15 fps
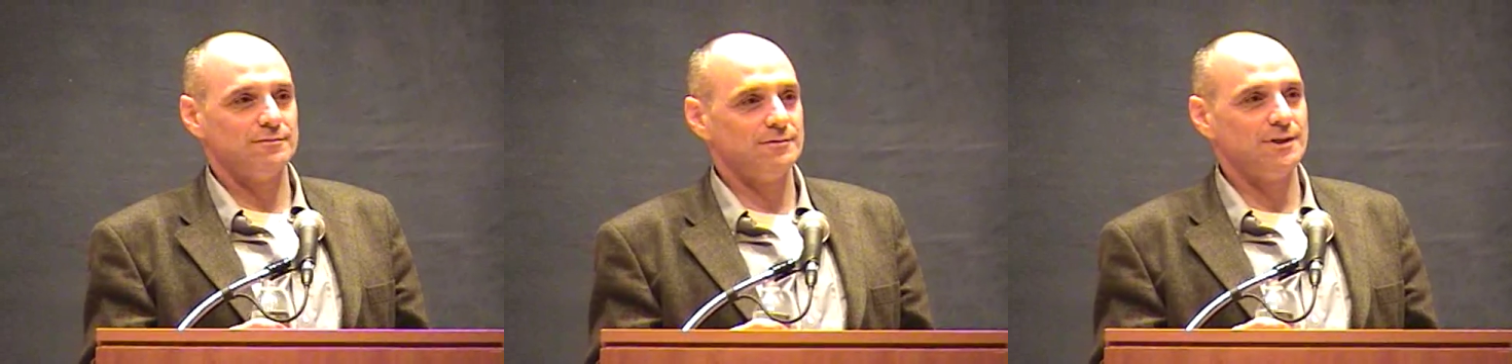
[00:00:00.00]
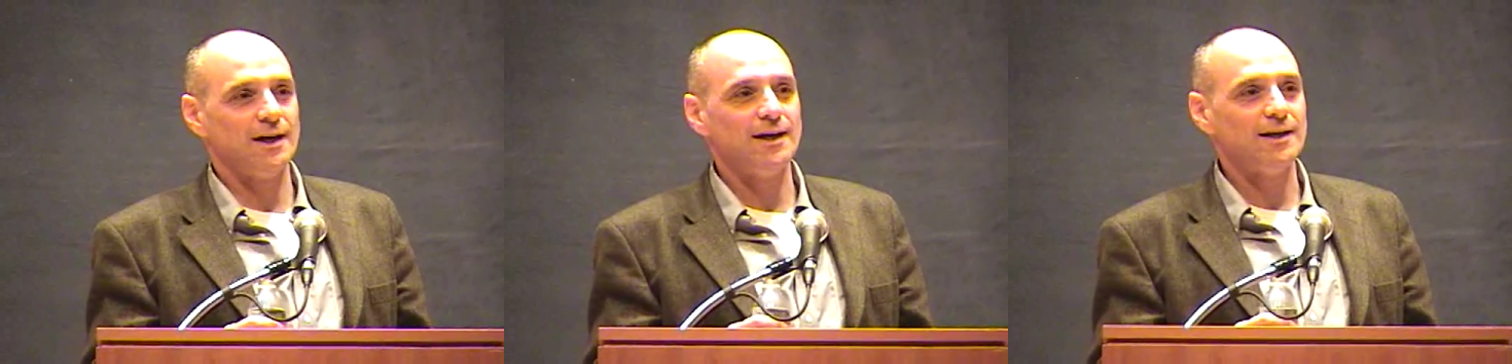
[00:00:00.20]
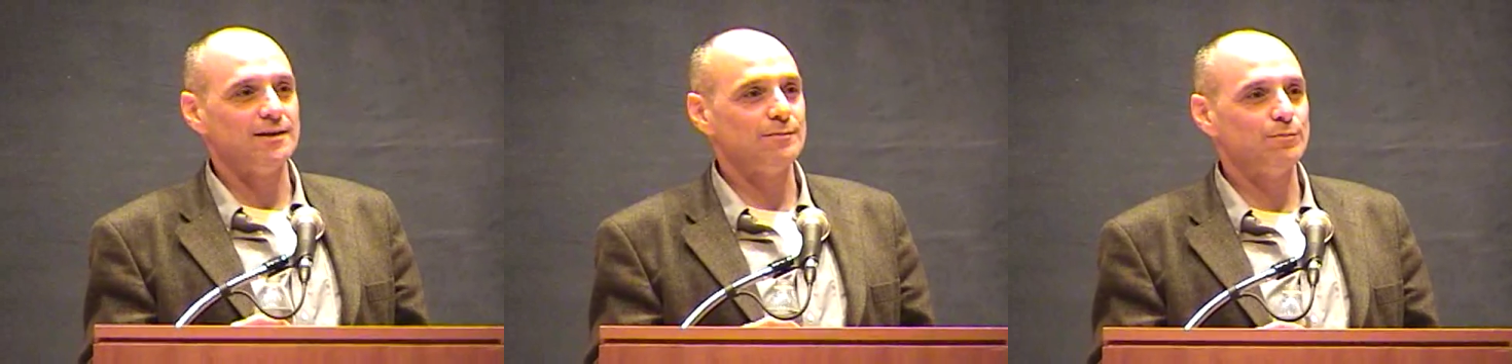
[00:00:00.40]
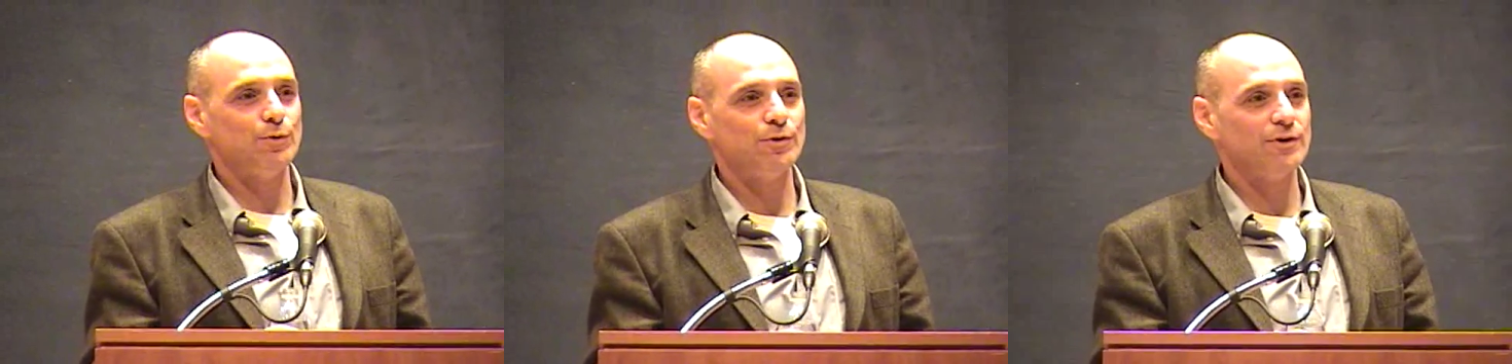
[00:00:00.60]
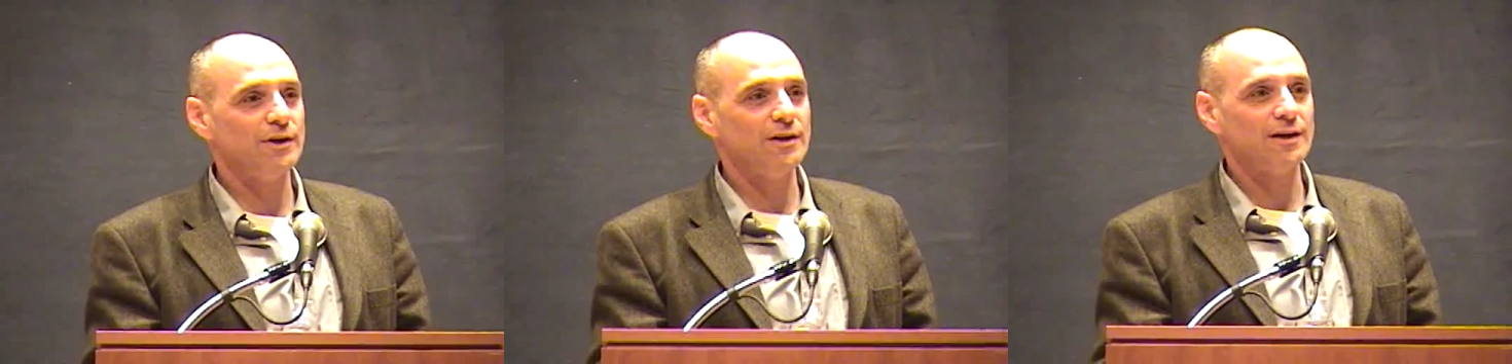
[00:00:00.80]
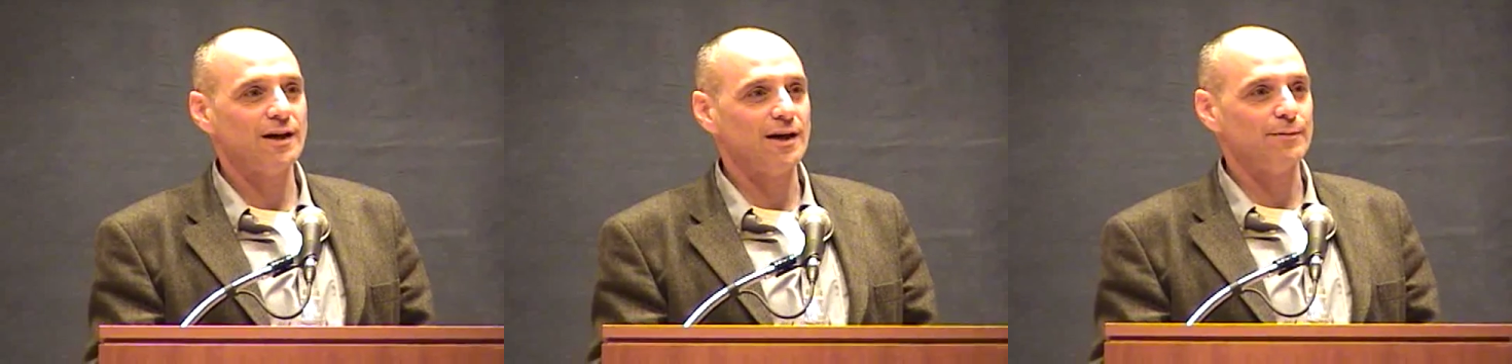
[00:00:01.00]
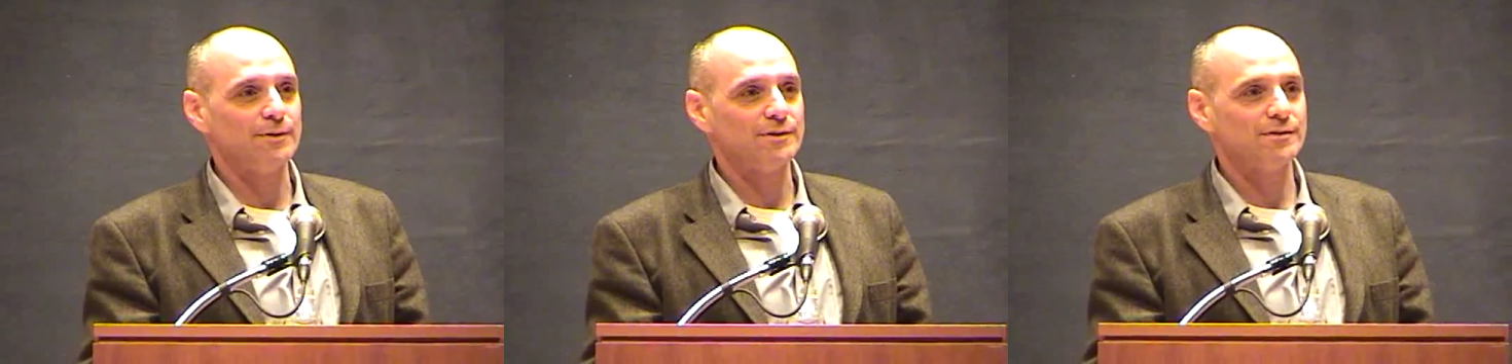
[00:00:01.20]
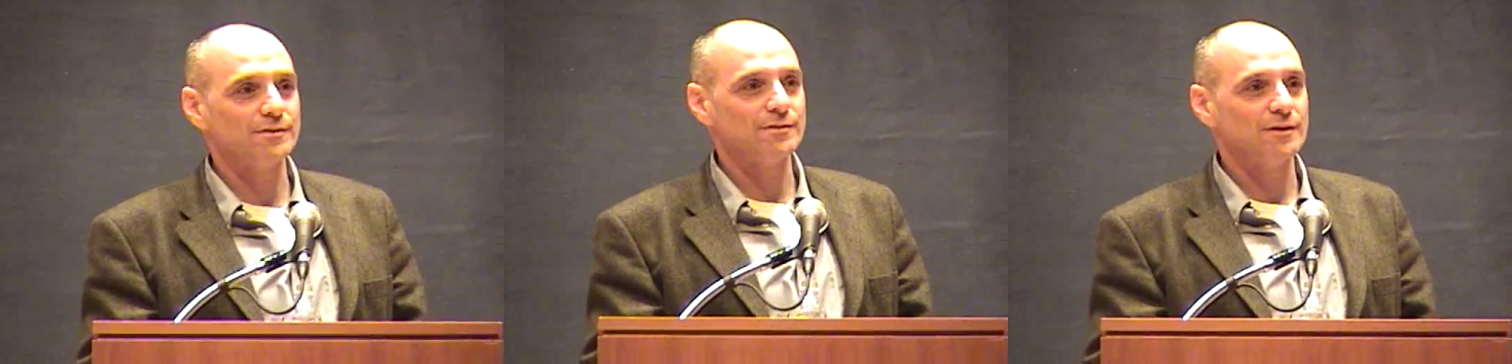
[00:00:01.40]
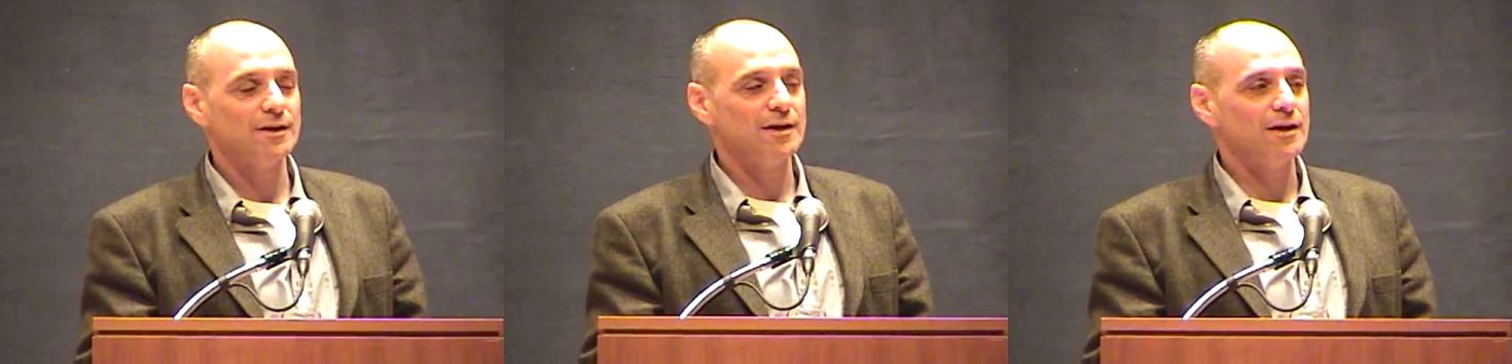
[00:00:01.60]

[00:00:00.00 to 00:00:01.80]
diet, poor eating habits.